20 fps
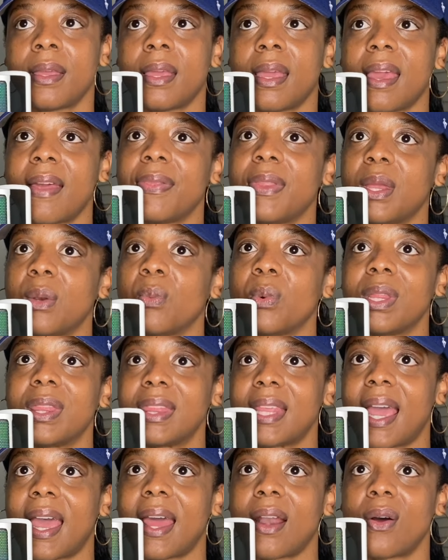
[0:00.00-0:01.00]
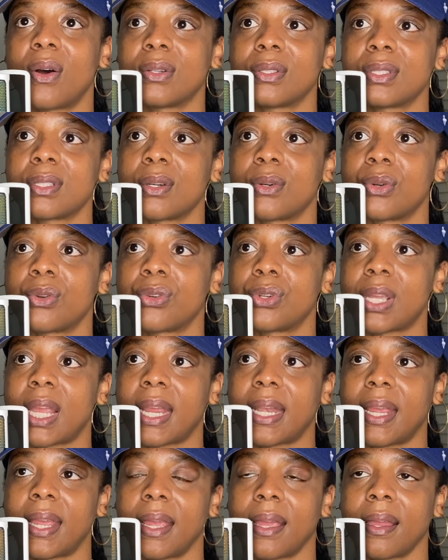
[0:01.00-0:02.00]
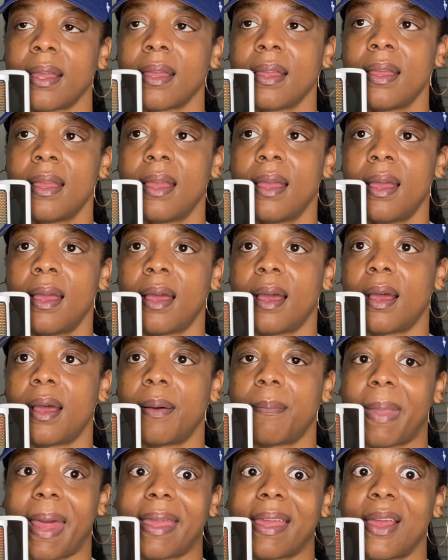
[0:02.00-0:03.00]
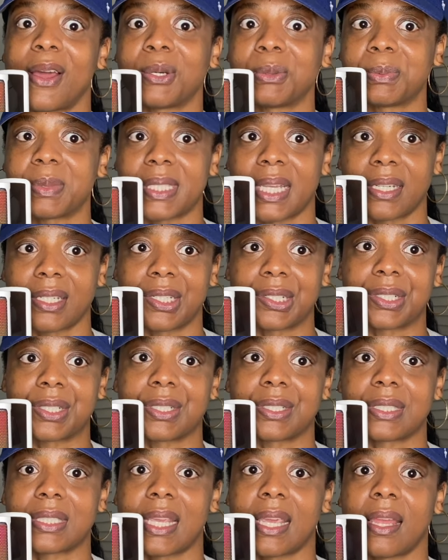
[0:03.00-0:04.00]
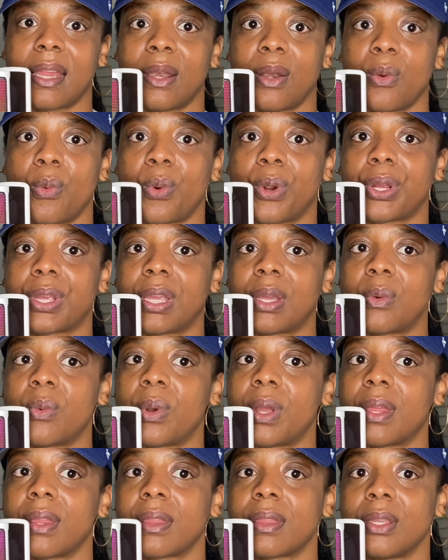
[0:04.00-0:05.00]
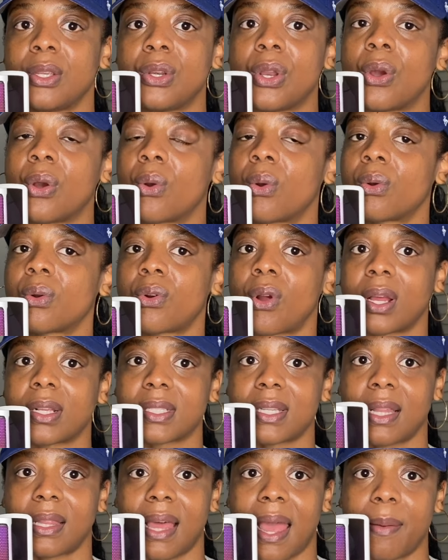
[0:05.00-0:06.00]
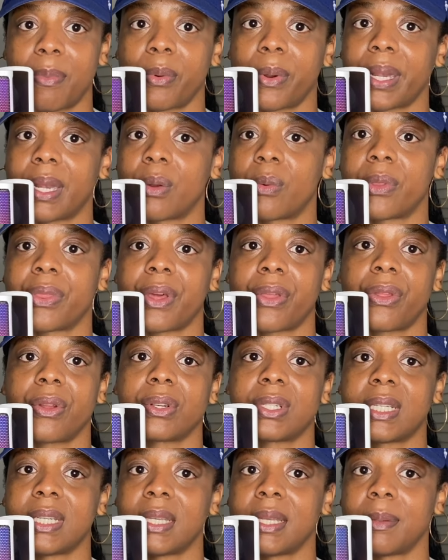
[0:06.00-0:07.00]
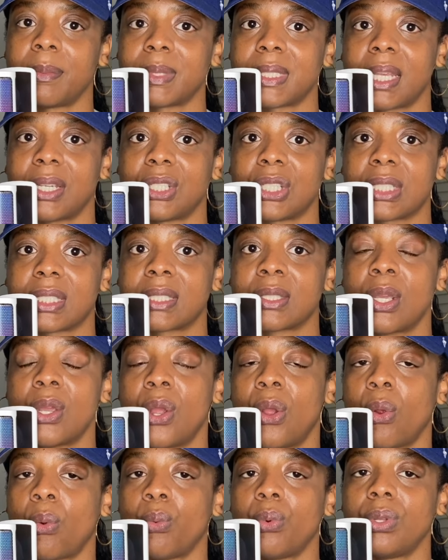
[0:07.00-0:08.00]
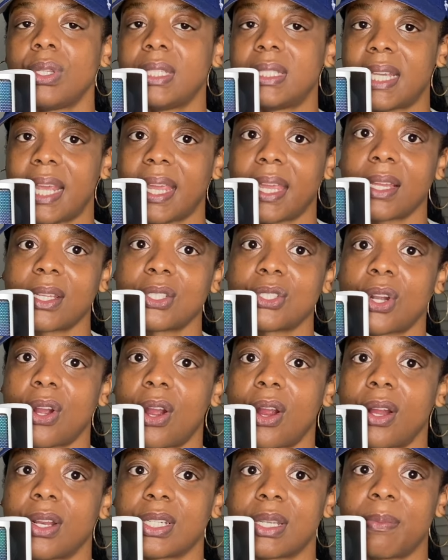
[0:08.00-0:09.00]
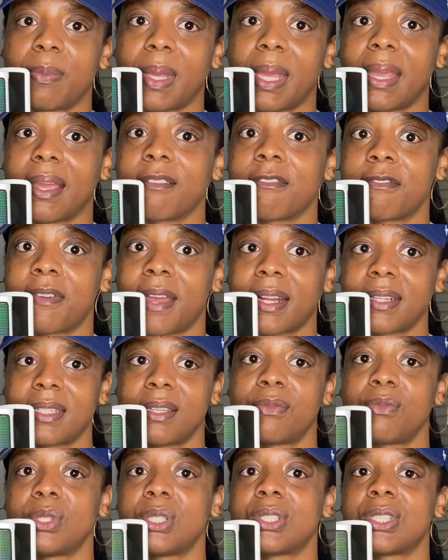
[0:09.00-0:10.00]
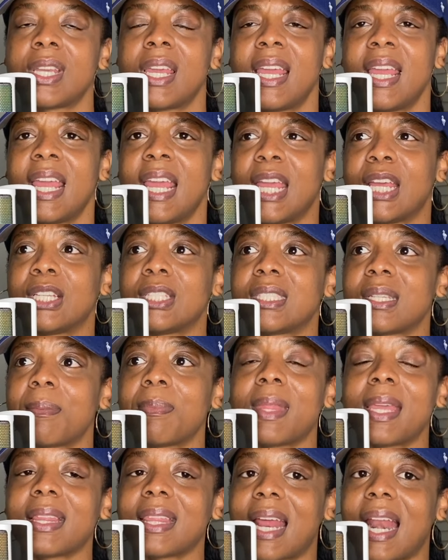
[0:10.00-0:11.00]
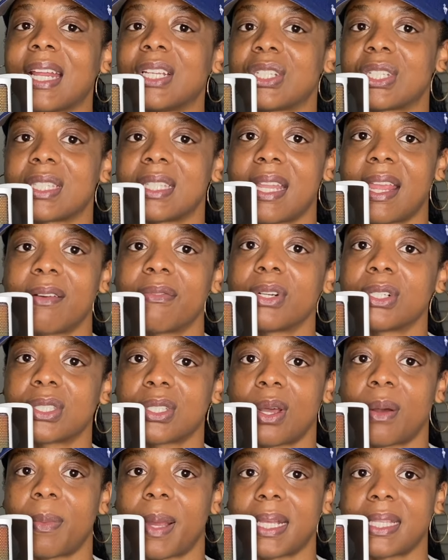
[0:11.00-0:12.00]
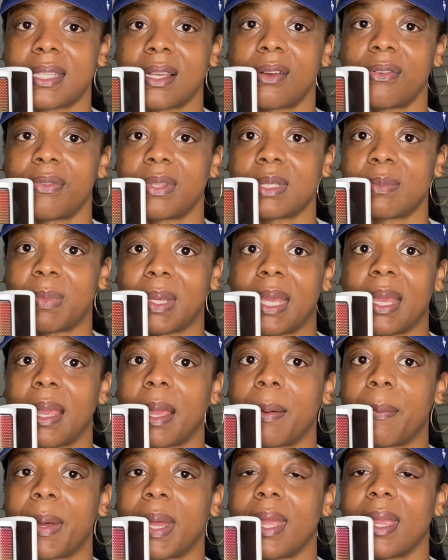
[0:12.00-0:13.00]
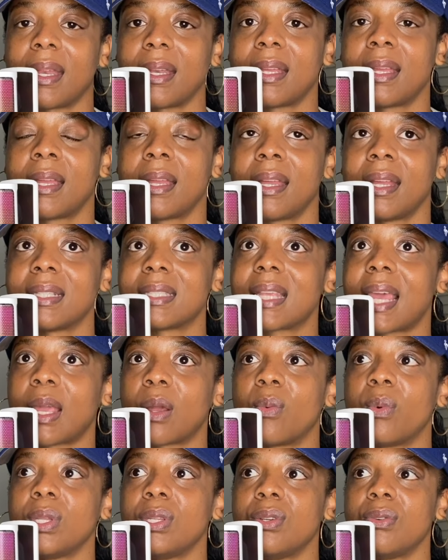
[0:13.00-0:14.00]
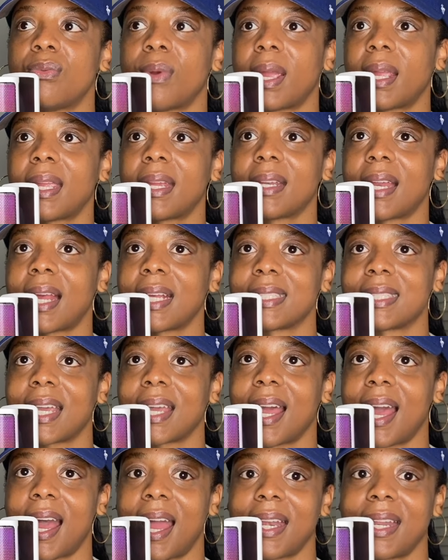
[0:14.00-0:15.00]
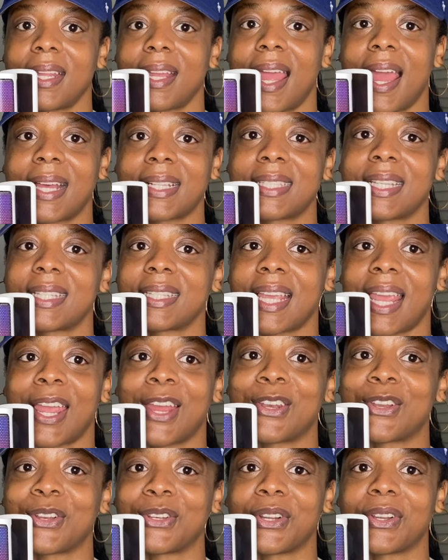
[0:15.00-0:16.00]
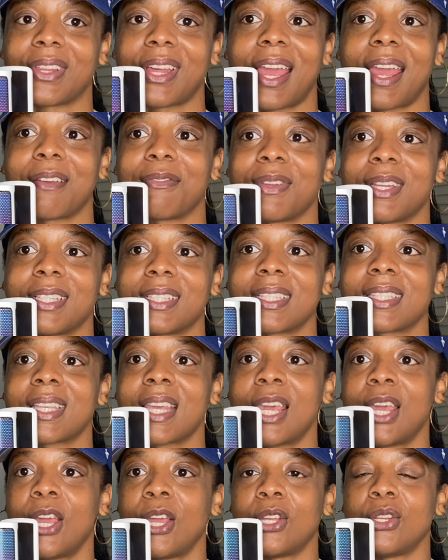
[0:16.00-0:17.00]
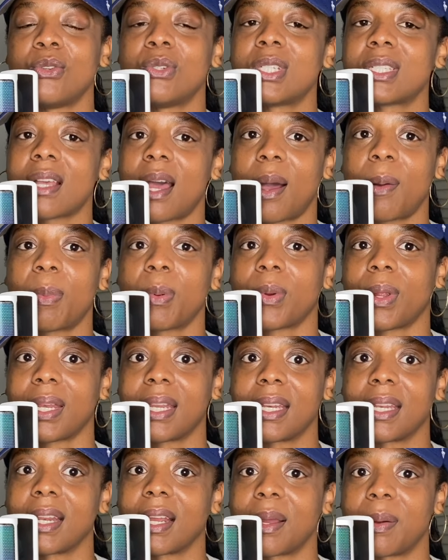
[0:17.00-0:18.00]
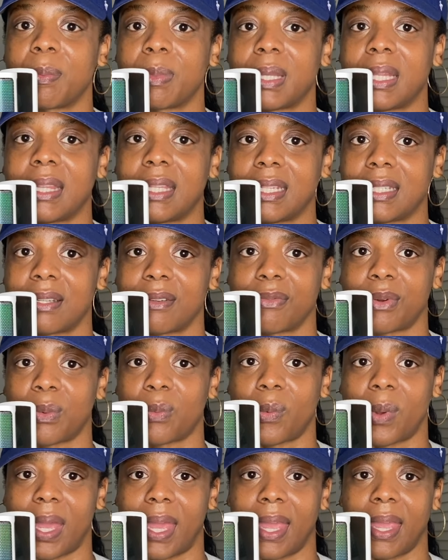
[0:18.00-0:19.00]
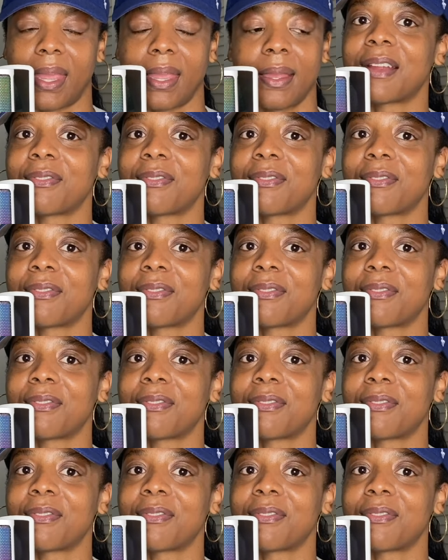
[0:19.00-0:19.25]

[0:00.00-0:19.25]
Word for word: And then with that, also creating um, like help centers and working with, you know, cross collaborating with other teams and just really taking charge and being effective, which is something that I just never saw myself as being. But it's like when you recognize that God has his hand on your life, it's you just operate in a completely different way.